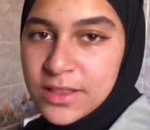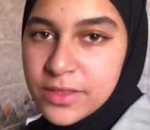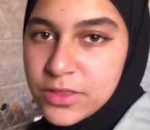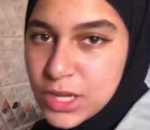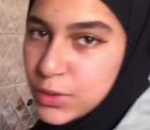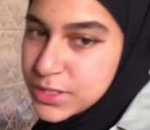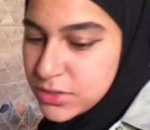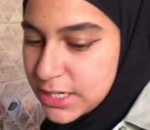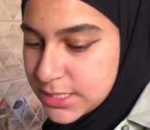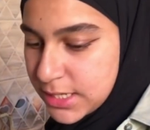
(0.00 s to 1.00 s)
the dough is
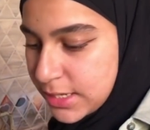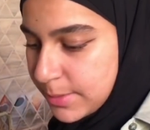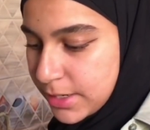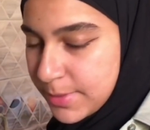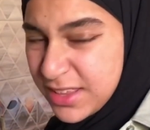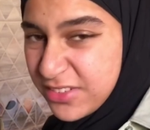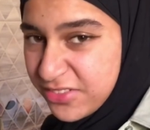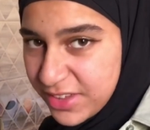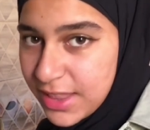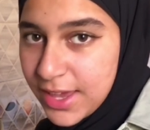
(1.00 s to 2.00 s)
rising, I'm gonna make the
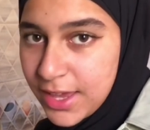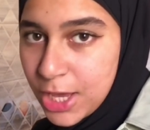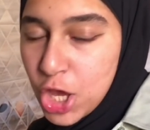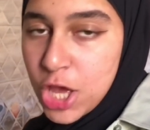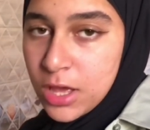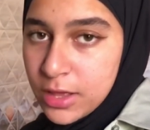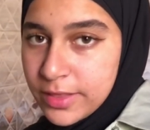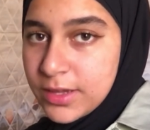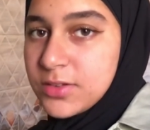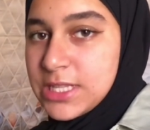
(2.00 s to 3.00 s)
filling
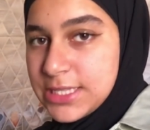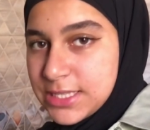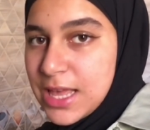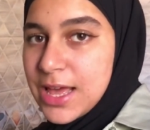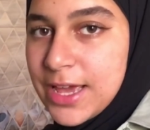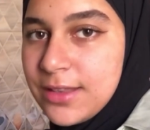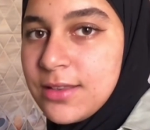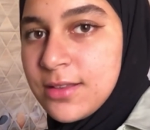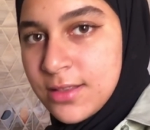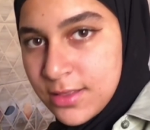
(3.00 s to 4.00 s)
that goes inside
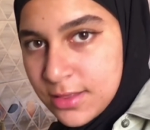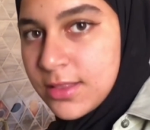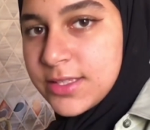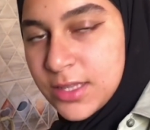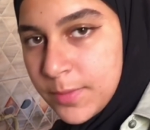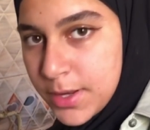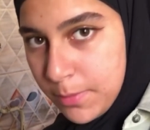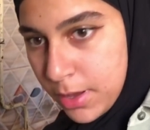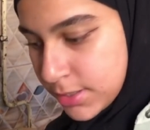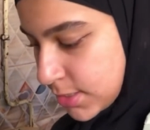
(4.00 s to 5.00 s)
the cinnamon
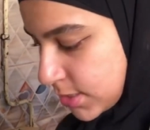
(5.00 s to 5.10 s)
buns.